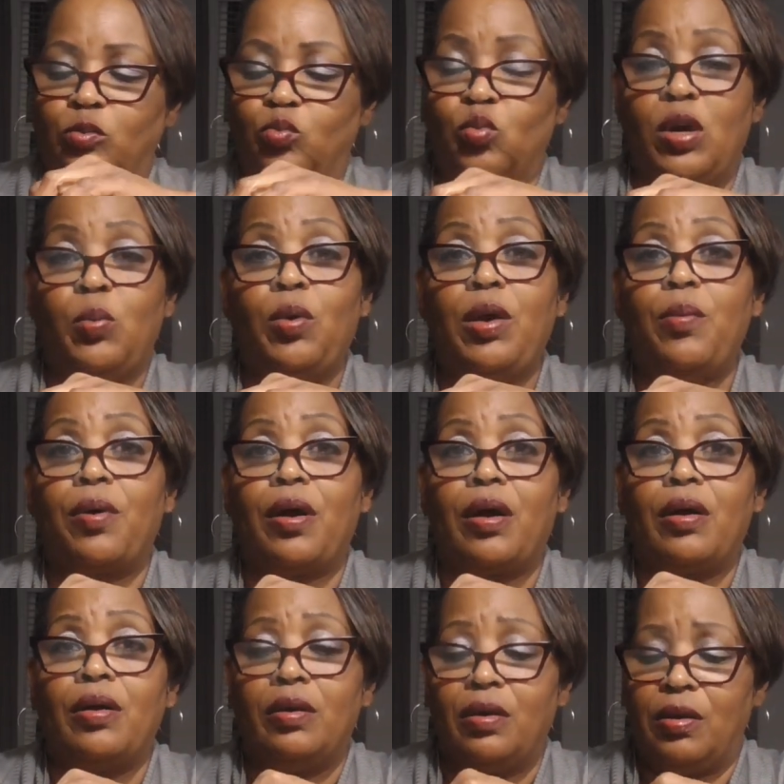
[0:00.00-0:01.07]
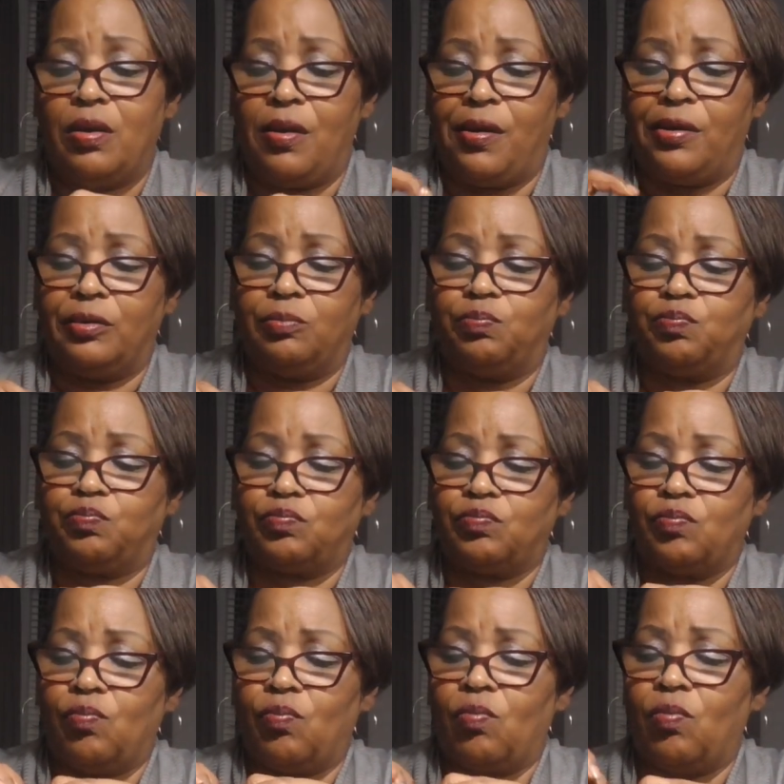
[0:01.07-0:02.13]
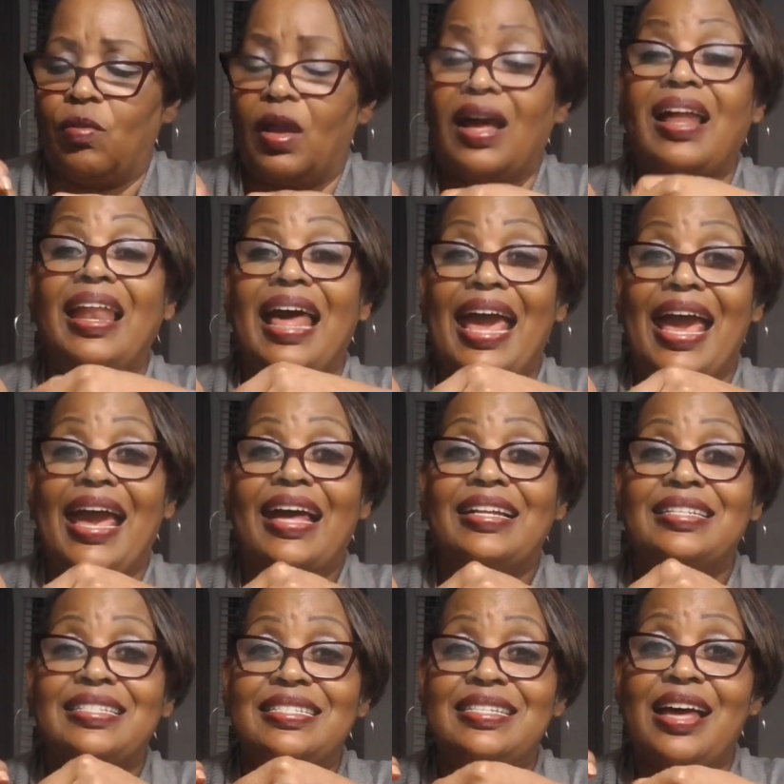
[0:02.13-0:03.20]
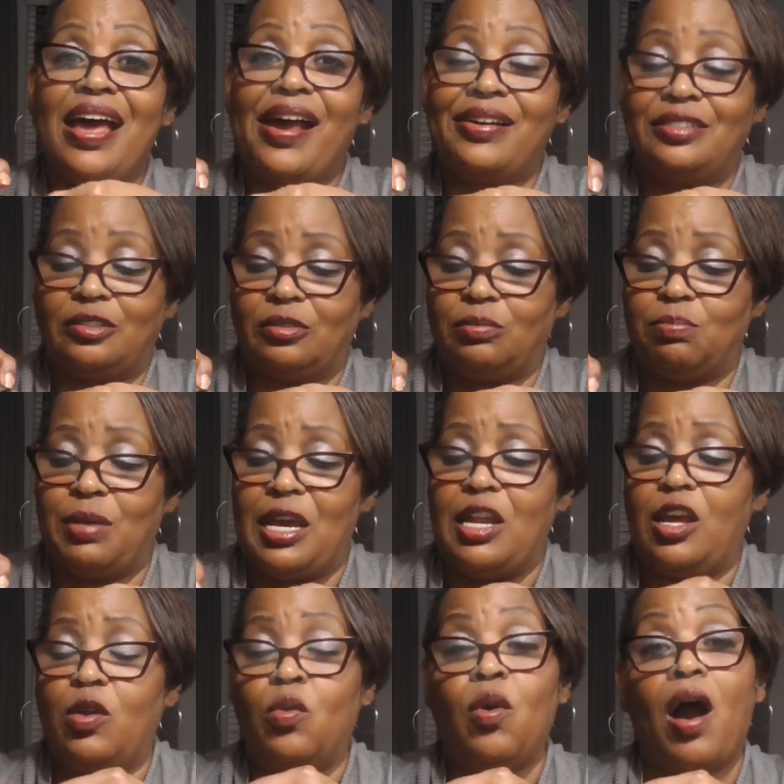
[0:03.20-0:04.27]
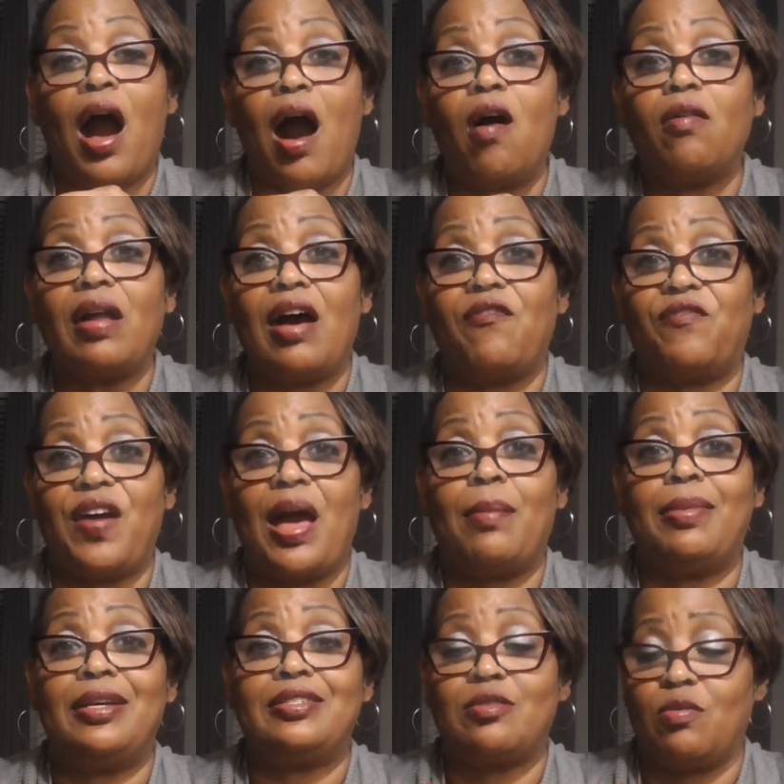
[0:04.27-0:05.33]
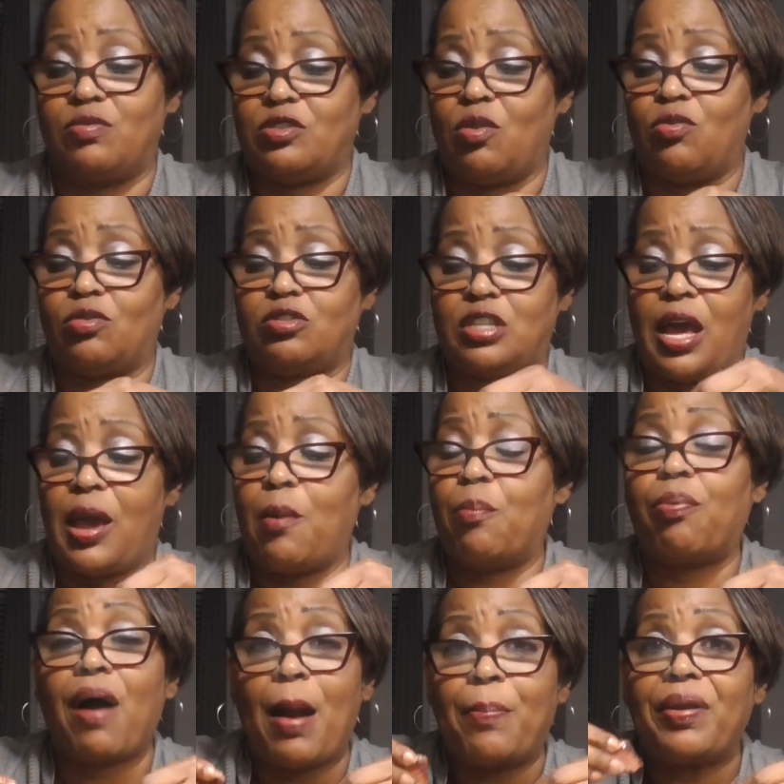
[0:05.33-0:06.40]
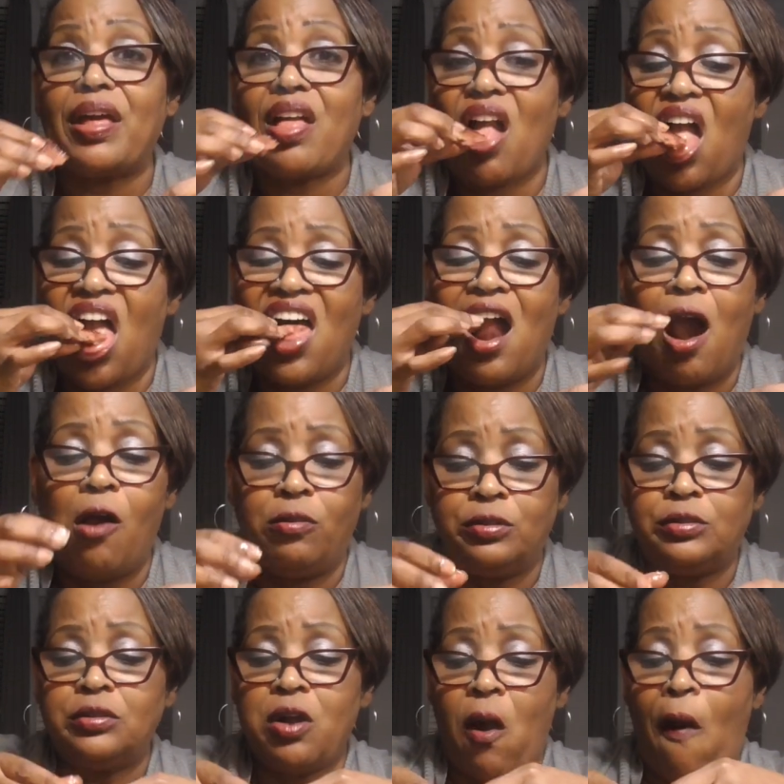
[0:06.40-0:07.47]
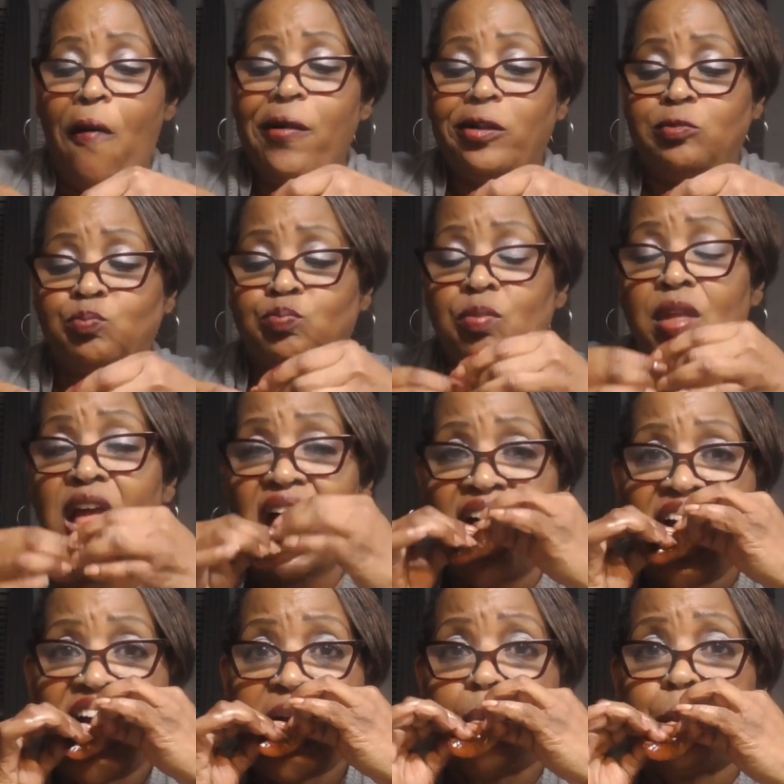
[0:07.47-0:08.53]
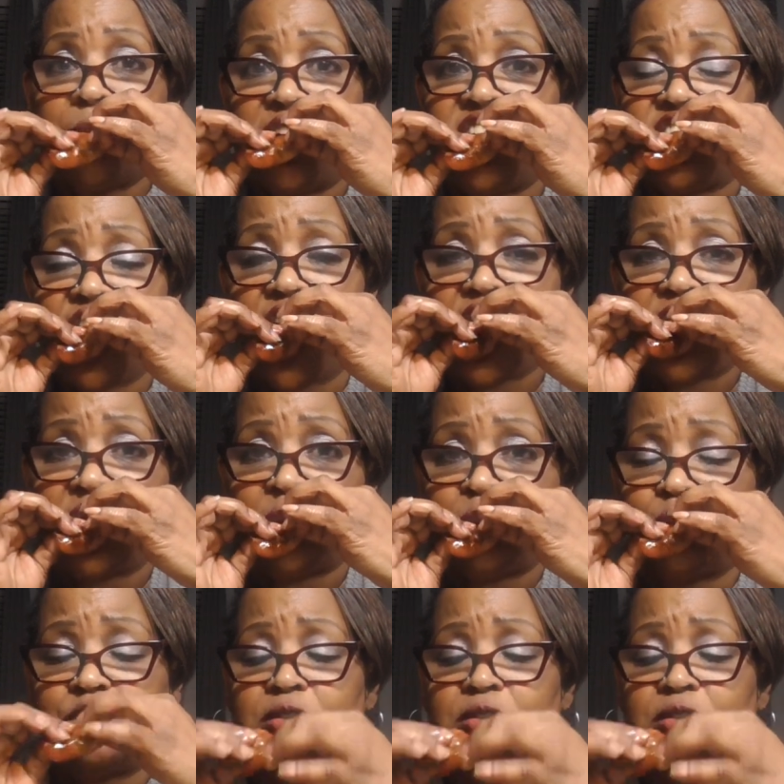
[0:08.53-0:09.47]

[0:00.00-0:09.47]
When we were clans, meaning all our families was on the same property, helping each other.